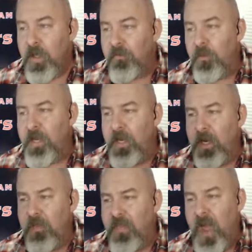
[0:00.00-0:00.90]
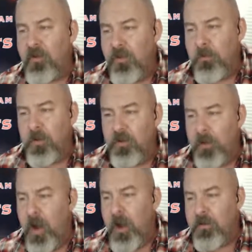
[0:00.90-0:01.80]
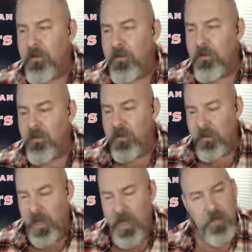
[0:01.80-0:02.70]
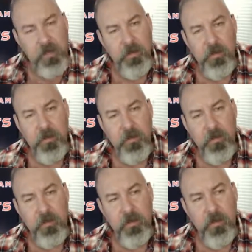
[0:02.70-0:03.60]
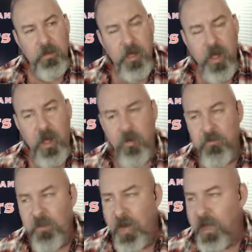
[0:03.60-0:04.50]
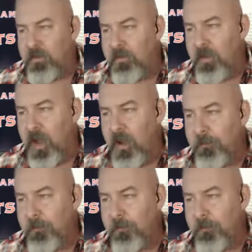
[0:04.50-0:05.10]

If we could get 1,000 books bought today, over the next